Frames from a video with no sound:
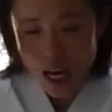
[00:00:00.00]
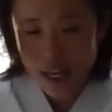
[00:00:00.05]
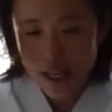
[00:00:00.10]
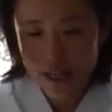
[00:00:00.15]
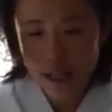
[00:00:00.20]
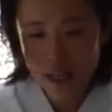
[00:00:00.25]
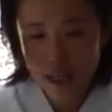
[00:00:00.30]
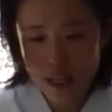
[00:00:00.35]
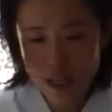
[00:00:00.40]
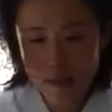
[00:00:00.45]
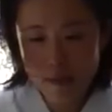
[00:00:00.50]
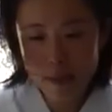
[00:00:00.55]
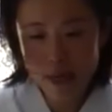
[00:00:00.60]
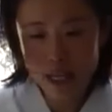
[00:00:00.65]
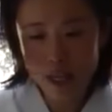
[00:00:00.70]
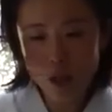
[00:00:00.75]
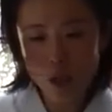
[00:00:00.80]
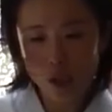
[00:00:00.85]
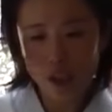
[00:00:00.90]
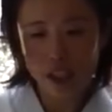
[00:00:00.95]
It may
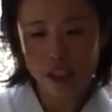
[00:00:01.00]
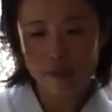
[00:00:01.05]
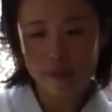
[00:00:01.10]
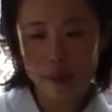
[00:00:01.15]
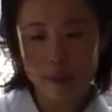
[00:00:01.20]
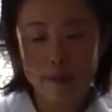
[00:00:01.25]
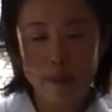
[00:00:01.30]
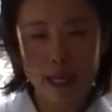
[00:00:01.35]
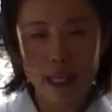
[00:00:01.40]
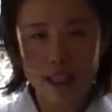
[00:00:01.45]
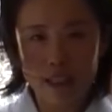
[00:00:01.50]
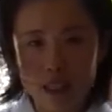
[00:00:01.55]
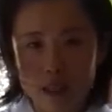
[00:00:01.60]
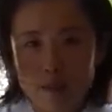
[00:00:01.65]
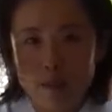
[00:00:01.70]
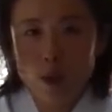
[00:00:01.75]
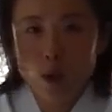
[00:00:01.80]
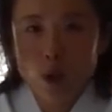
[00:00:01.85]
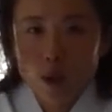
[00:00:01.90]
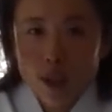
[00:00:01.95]
not give the back
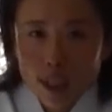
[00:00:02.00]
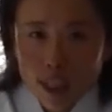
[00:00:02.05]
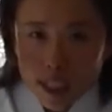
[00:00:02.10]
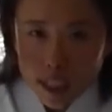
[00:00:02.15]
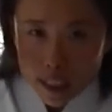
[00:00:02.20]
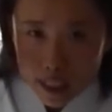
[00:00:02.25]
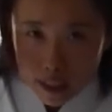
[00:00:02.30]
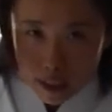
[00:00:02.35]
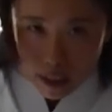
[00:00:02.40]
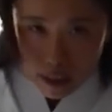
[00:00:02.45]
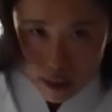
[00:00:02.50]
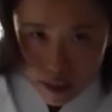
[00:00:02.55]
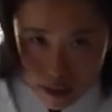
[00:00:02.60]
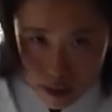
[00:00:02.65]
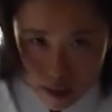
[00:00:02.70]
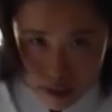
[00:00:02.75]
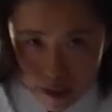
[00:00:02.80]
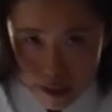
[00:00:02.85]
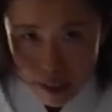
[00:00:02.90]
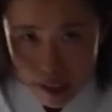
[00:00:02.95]
support like
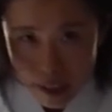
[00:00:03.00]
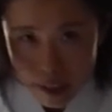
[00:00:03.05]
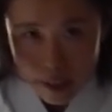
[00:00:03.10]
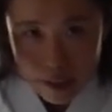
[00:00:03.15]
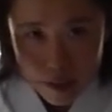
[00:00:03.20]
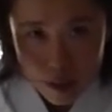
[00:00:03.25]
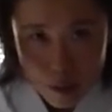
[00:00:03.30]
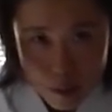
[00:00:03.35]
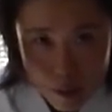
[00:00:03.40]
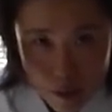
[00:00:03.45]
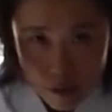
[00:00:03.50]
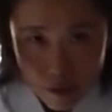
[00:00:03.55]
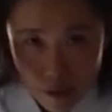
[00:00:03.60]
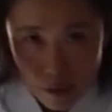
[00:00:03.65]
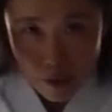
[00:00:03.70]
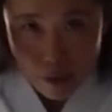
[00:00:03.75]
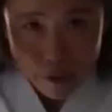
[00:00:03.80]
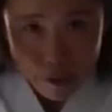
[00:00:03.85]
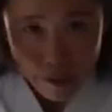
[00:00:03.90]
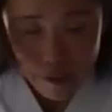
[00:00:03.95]
Sensei Kanazawa
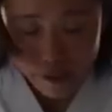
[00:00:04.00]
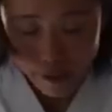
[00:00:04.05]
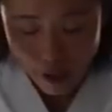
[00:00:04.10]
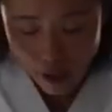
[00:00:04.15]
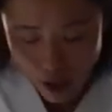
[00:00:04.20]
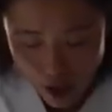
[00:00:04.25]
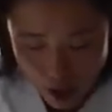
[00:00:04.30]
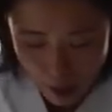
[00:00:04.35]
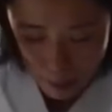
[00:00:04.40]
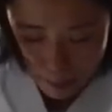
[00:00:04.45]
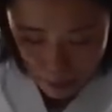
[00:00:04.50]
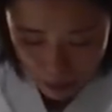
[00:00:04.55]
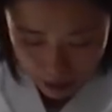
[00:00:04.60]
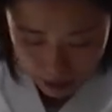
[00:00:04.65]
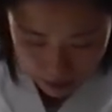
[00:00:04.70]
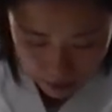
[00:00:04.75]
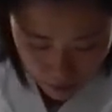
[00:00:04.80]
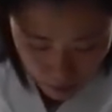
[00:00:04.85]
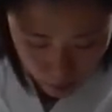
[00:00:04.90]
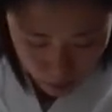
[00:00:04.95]
prefers, but
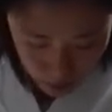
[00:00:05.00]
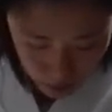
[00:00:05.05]
for